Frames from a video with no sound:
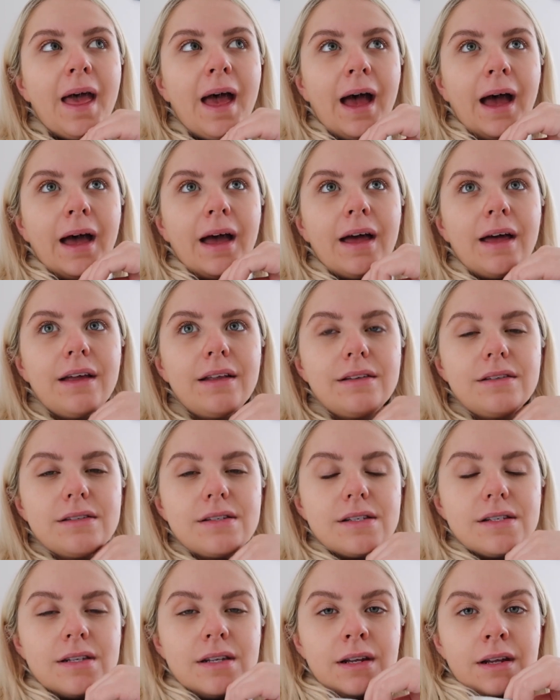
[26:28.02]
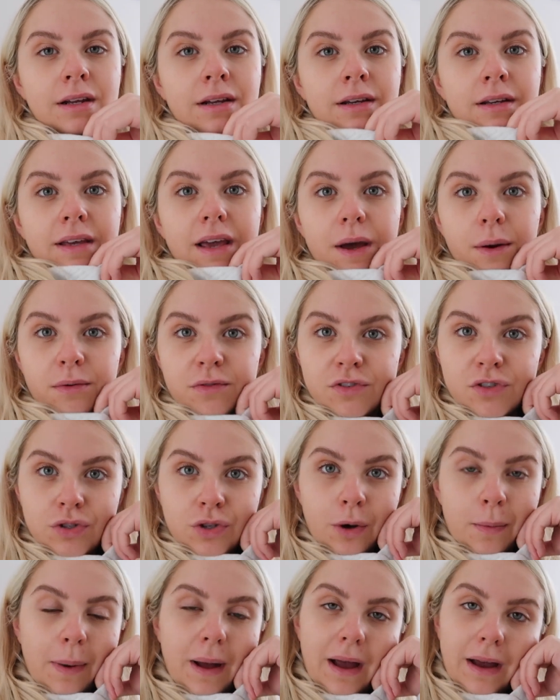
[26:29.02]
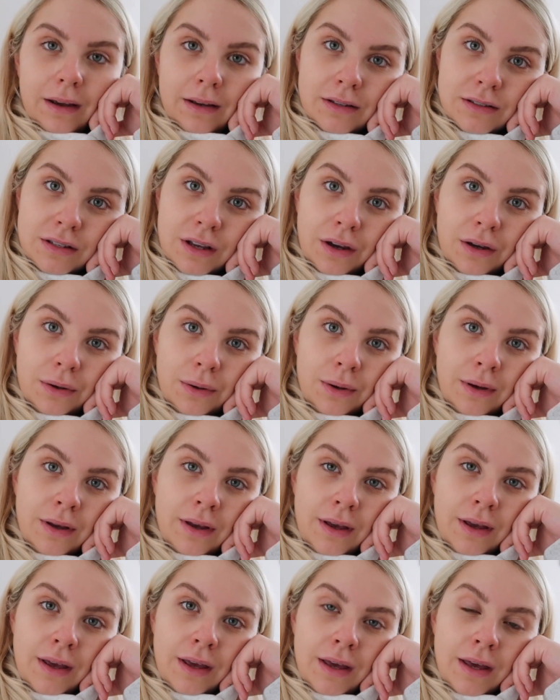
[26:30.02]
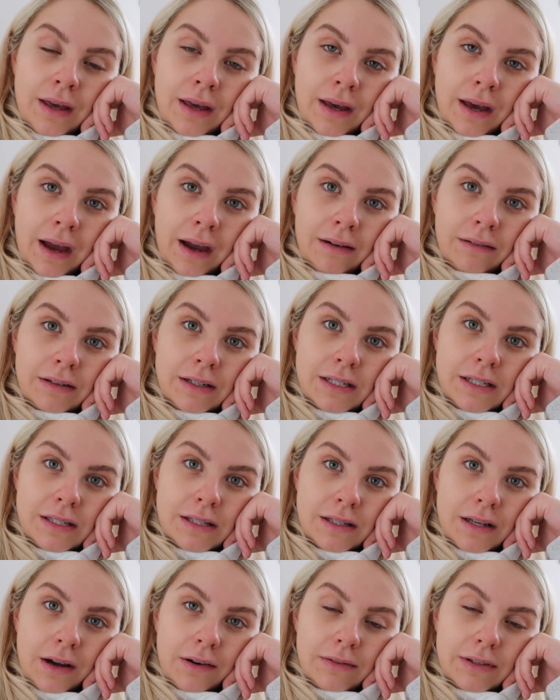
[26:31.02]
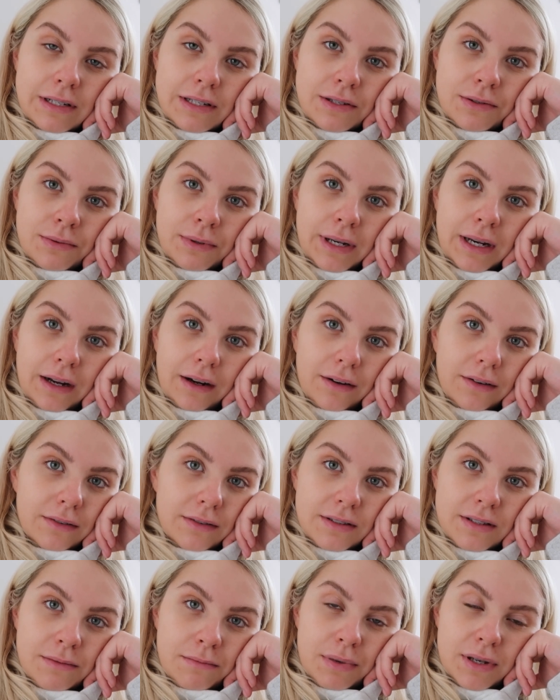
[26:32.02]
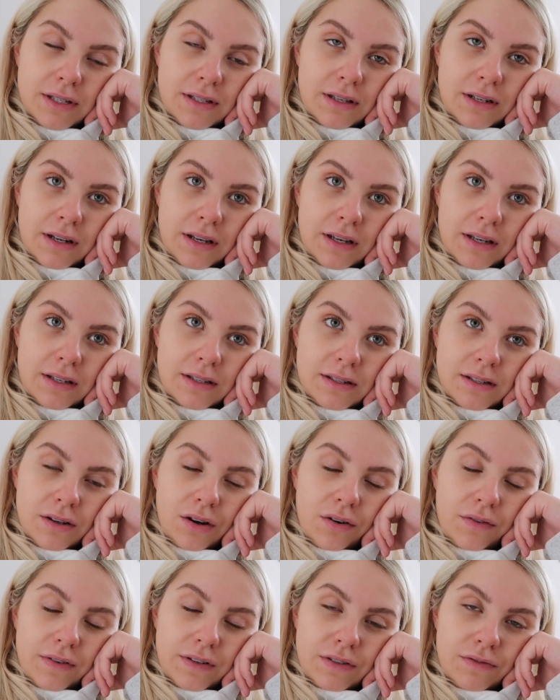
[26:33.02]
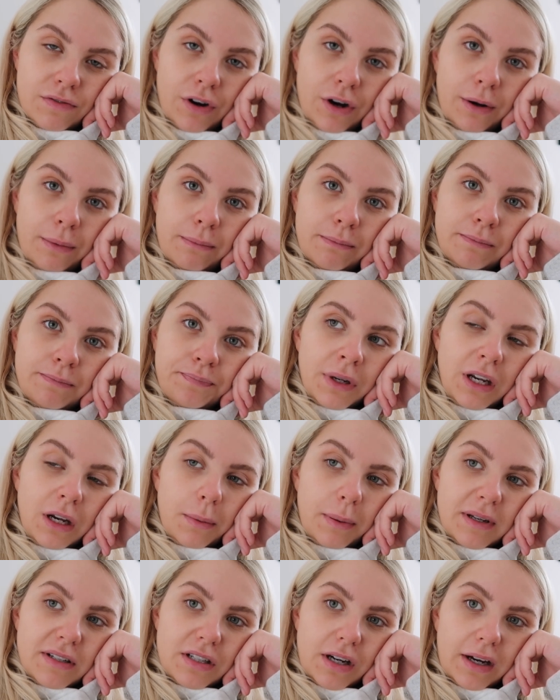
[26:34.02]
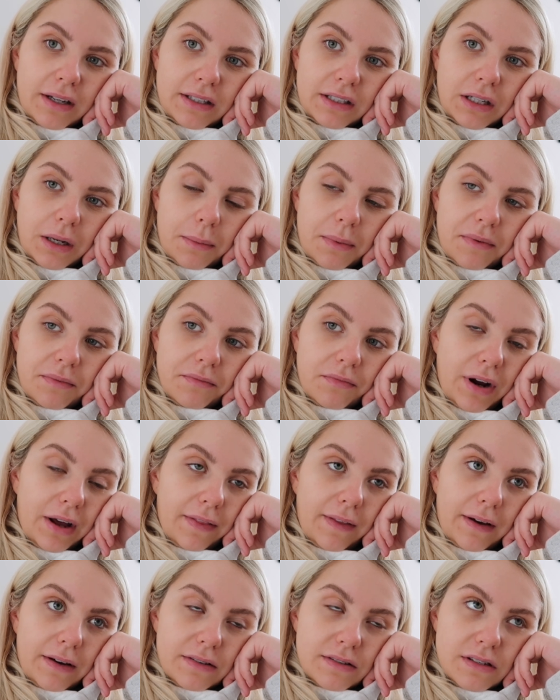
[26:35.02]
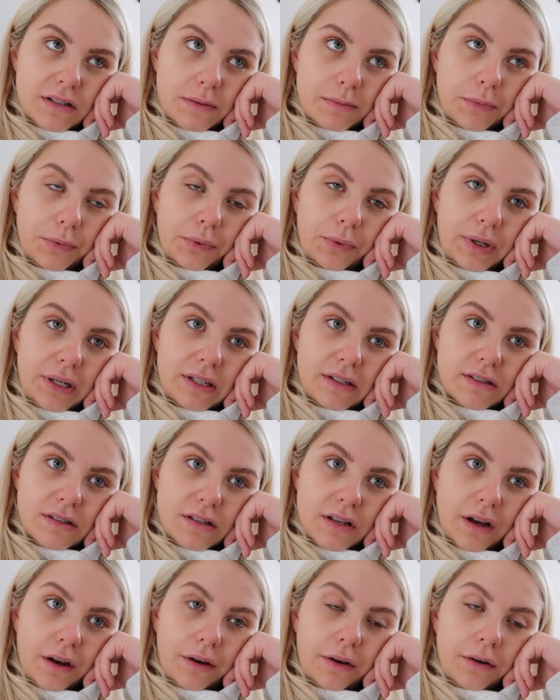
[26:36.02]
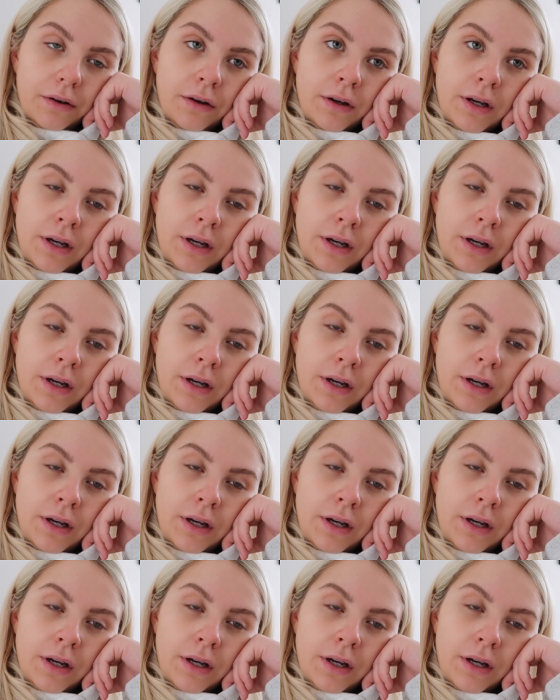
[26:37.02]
And yeah, we've just got back, so Harry's currently sorting out some bits in his office room. We did a bit of tidying up around the house this morning, so